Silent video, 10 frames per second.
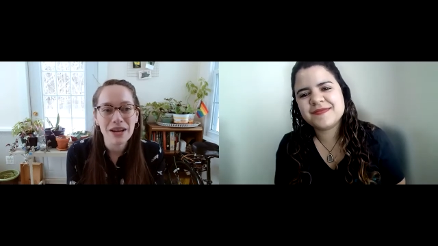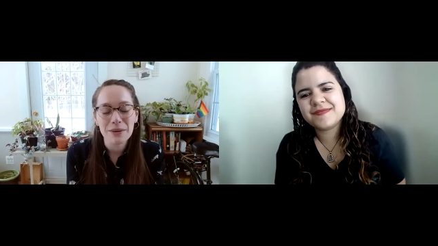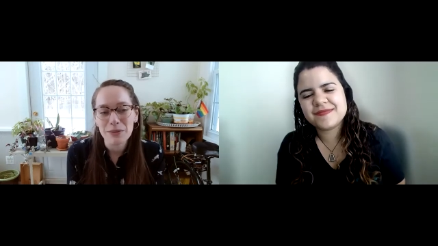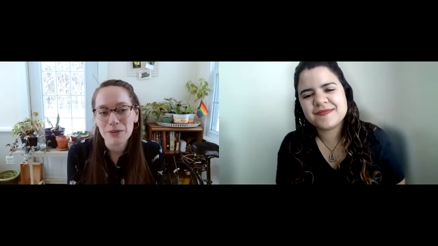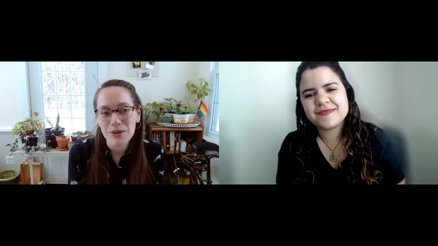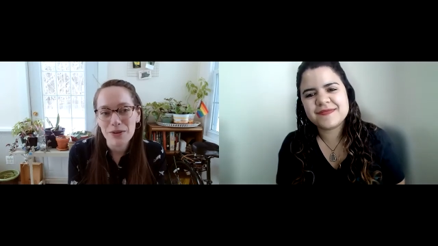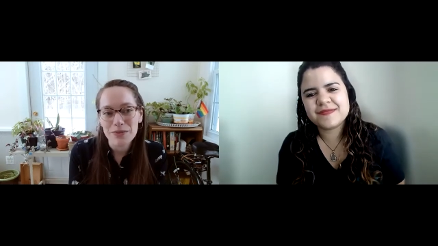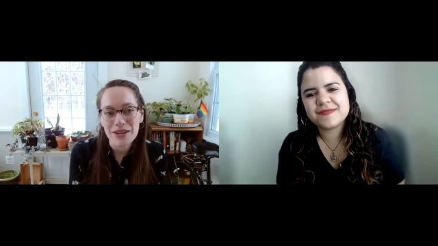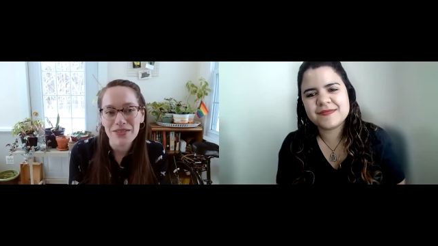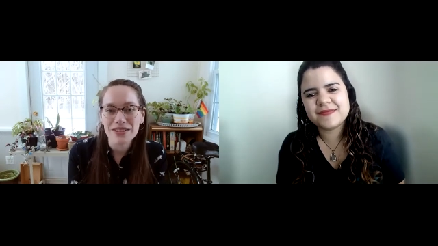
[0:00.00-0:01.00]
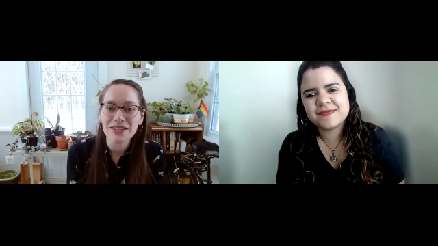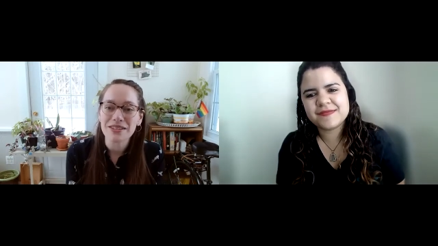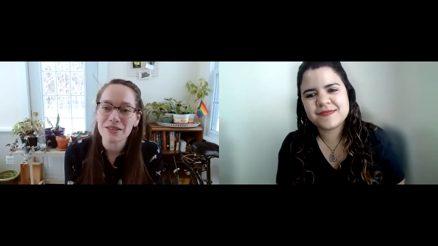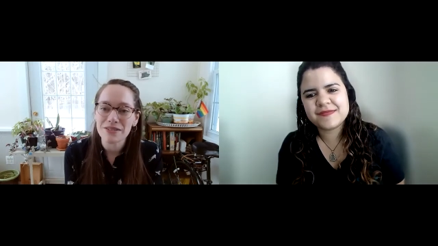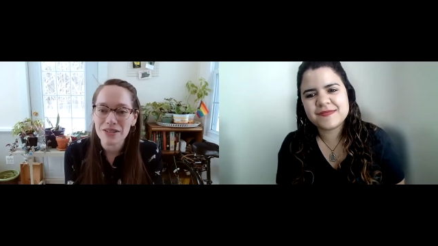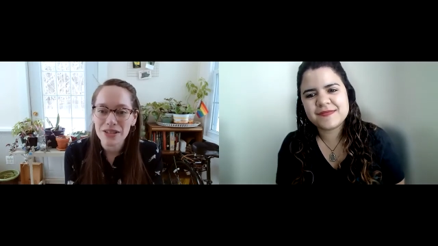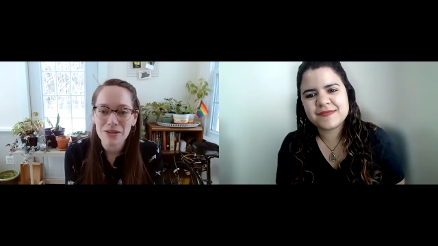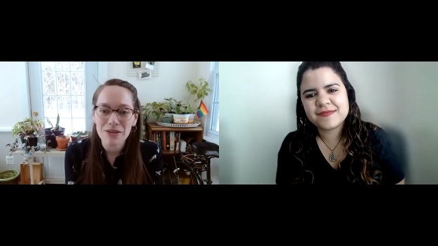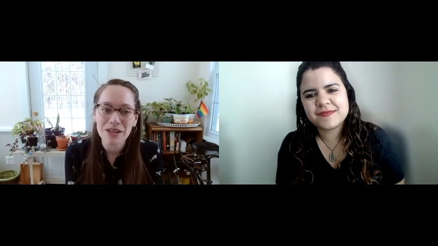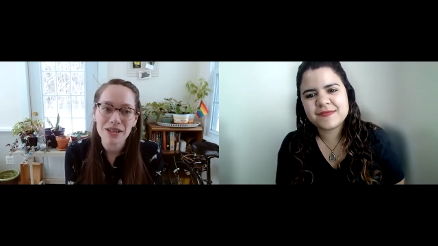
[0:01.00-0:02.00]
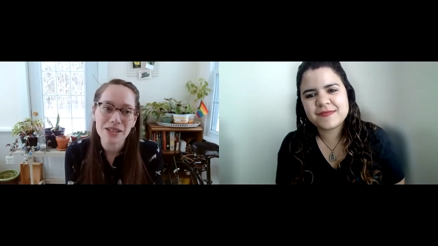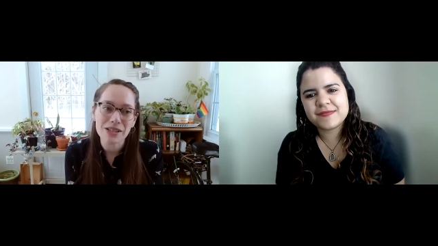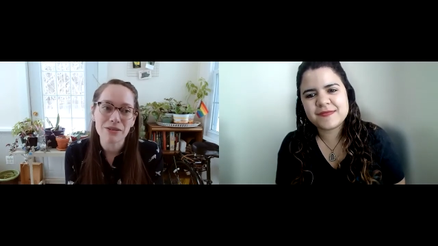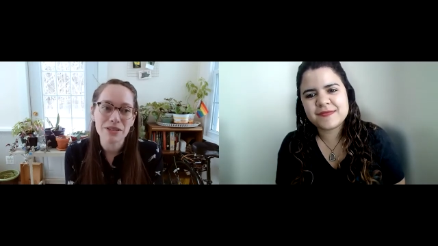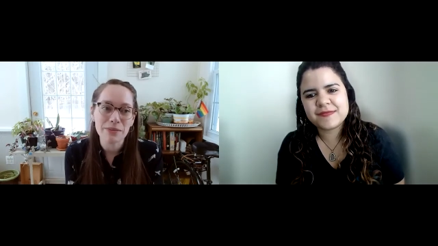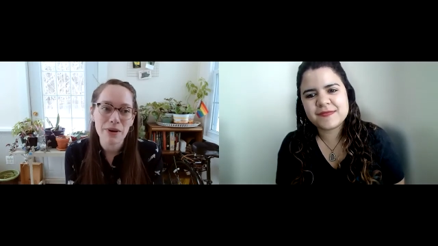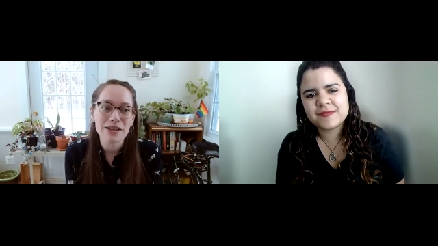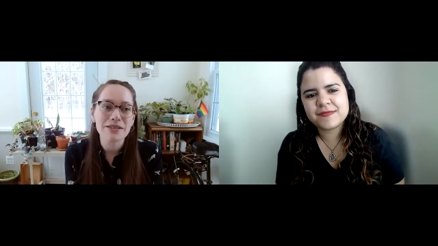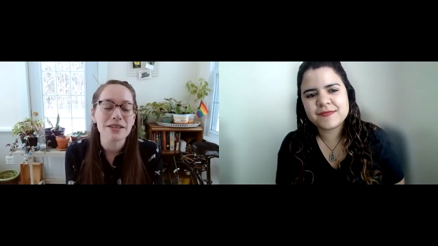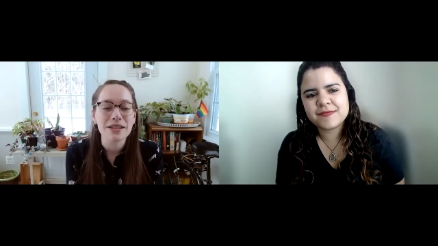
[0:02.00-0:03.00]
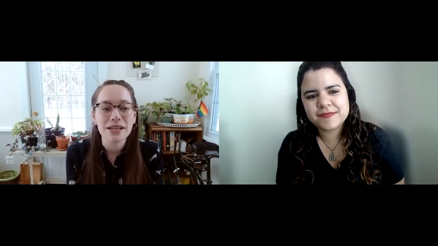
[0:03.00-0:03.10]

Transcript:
Speaker 1: I moved from San Francisco to New York and New York to Boston.